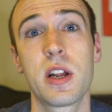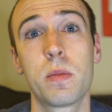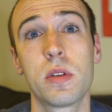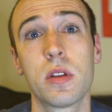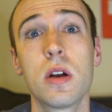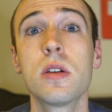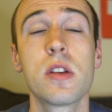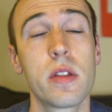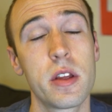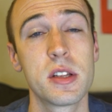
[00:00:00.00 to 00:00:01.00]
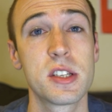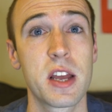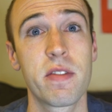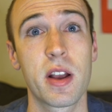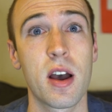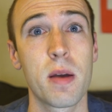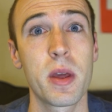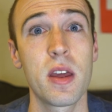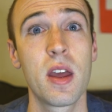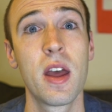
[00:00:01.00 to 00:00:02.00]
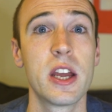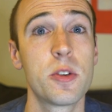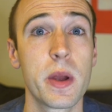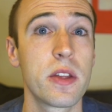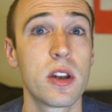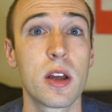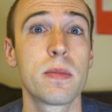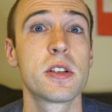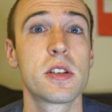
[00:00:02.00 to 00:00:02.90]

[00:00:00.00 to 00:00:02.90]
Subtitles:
down below so that you can save a copy and tweak the numbers